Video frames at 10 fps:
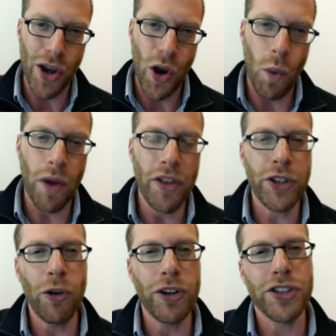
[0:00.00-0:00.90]
When the
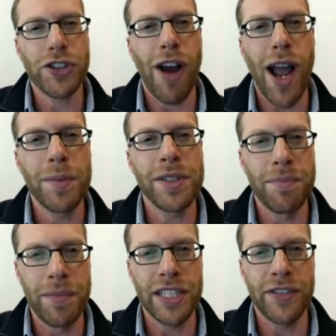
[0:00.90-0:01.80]
Torah describes the
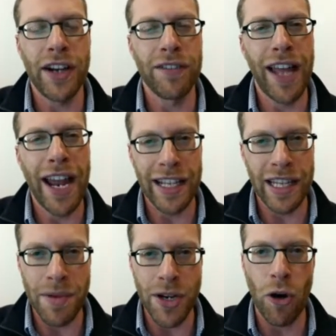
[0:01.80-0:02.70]
mitzvah of lighting
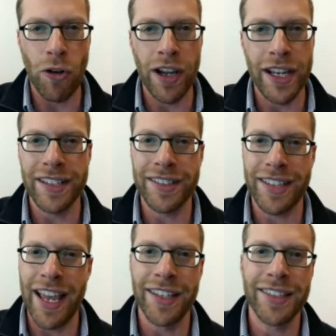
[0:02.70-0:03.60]
the menorah, it
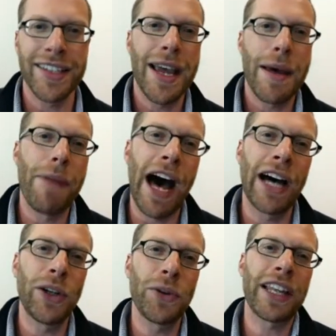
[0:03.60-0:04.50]
says,
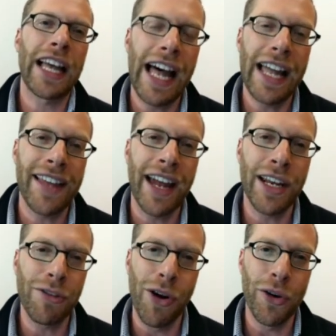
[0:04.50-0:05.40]
Ba'alotcha
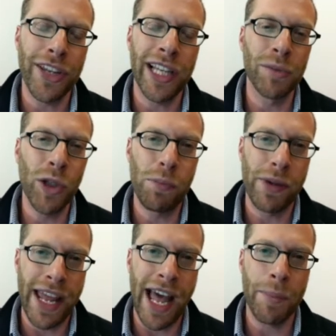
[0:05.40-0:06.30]
tanerot el mul
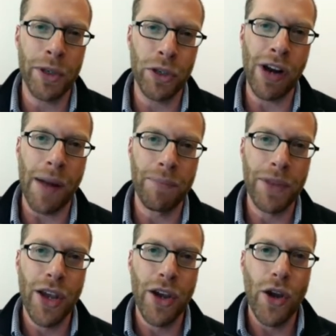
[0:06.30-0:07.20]
pnei hamenorah.
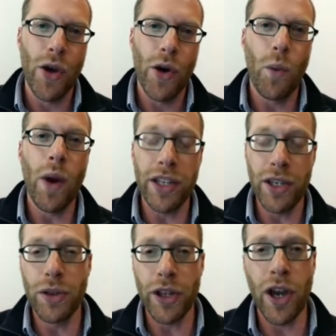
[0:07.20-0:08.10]
When
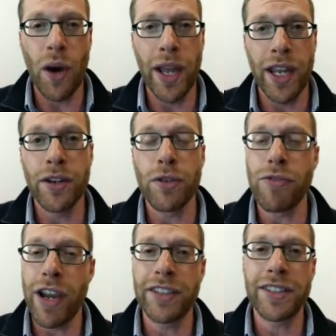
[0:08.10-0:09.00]
you, the Kohen,
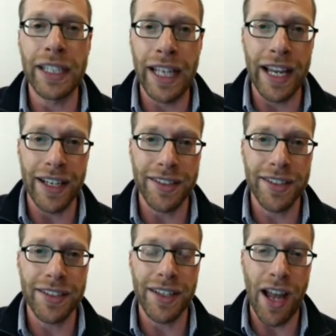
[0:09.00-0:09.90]
raise the
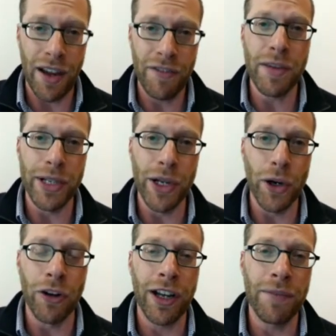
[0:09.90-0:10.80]
lights of the
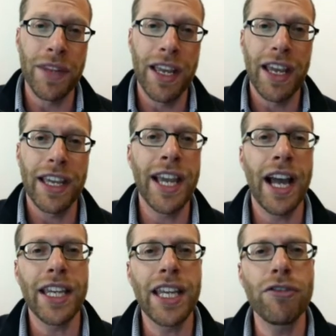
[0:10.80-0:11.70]
menorah,
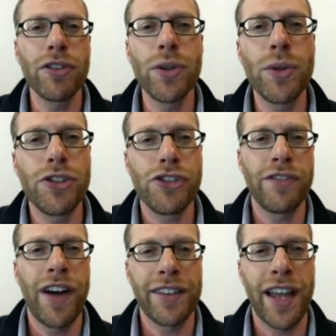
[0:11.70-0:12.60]
ya'iru
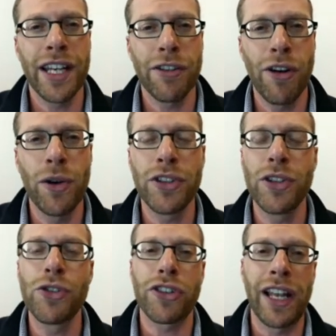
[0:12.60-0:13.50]
shiva tanerot,
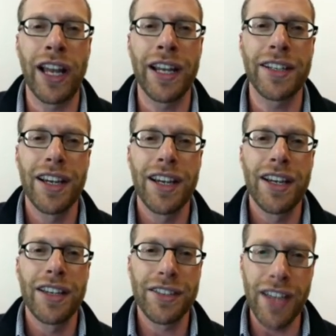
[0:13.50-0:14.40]
you should light
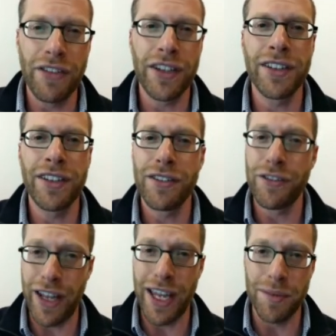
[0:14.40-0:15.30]
7
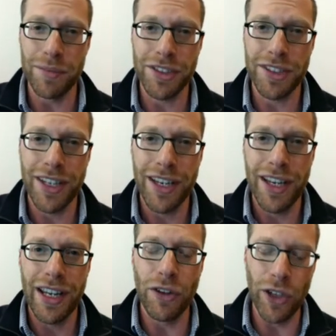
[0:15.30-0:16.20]
flames.
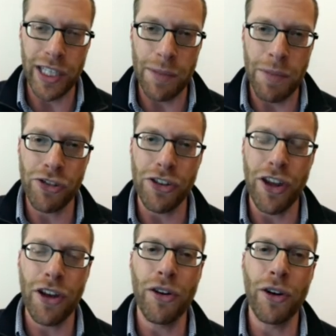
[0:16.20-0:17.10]
If you look at the picture
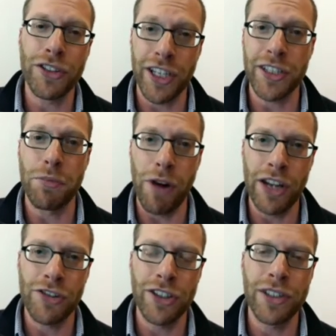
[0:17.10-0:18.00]
there are 6
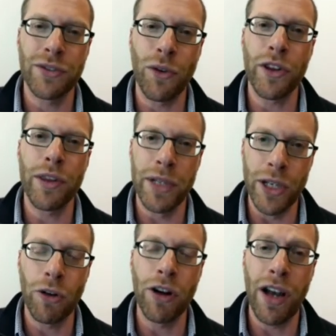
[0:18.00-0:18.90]
branches for the
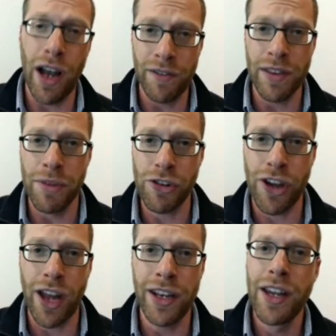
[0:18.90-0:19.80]
menorah of the
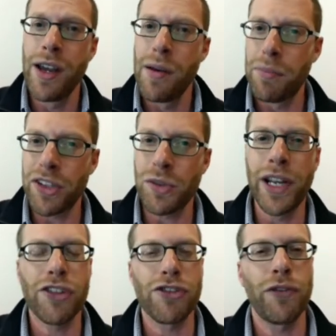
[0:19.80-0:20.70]
Mishkan, plus 1
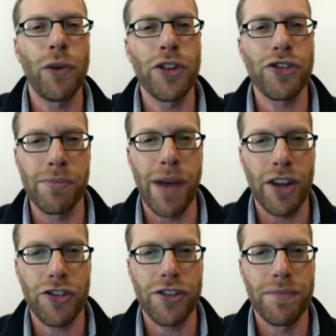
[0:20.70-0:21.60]
extra for the
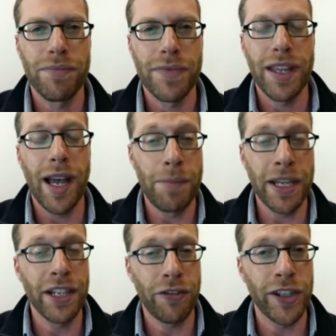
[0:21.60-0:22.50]
shamash. A big
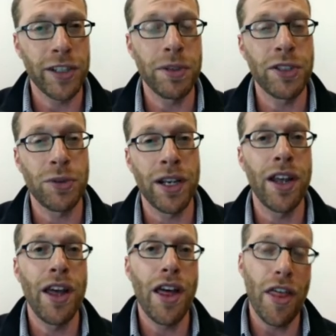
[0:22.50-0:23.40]
difference between
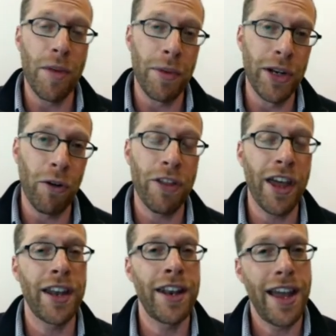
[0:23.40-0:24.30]
the menorah
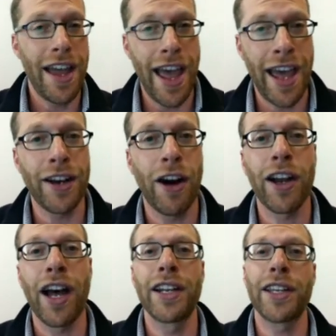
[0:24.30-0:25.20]
then and our
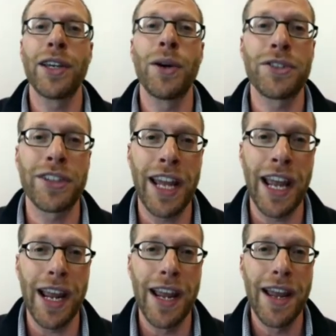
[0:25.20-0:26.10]
Chanukiot today.